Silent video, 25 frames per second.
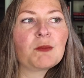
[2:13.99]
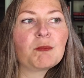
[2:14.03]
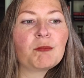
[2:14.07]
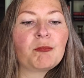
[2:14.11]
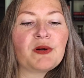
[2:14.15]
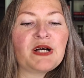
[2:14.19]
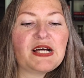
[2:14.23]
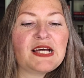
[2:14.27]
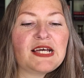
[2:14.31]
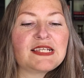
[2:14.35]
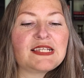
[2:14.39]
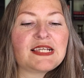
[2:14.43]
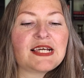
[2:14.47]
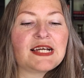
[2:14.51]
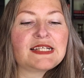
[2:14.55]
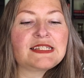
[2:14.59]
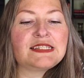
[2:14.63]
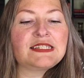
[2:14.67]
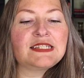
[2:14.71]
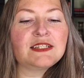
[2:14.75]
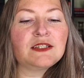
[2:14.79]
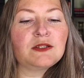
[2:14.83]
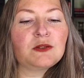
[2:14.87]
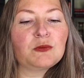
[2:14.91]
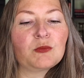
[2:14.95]
But I
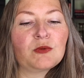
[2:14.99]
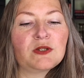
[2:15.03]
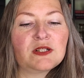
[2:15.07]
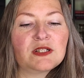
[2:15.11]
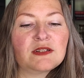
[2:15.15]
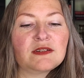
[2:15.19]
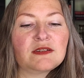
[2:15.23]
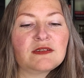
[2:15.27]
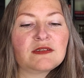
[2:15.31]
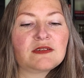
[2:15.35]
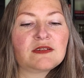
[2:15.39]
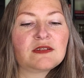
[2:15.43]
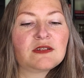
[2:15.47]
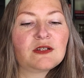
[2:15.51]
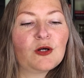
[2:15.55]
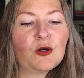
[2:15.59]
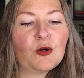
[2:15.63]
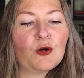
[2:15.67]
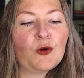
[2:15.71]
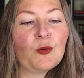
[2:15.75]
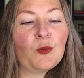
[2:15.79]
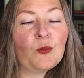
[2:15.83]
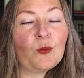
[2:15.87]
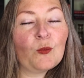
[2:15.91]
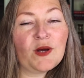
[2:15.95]
didn't want to
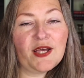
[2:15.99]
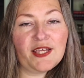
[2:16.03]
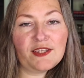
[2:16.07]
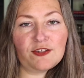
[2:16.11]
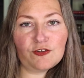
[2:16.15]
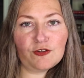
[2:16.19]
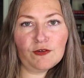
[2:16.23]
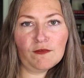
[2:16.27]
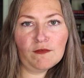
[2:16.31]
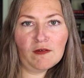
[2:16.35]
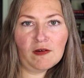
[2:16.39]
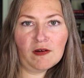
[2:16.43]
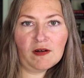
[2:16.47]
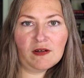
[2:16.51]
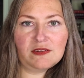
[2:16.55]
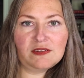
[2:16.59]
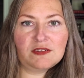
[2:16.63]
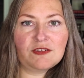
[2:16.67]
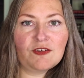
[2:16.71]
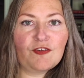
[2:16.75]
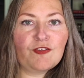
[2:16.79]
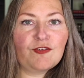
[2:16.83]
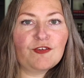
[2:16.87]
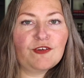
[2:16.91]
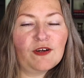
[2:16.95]
wait too long
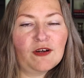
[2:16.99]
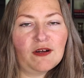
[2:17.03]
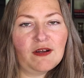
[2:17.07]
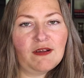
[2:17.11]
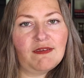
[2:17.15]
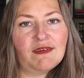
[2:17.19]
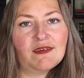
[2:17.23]
to start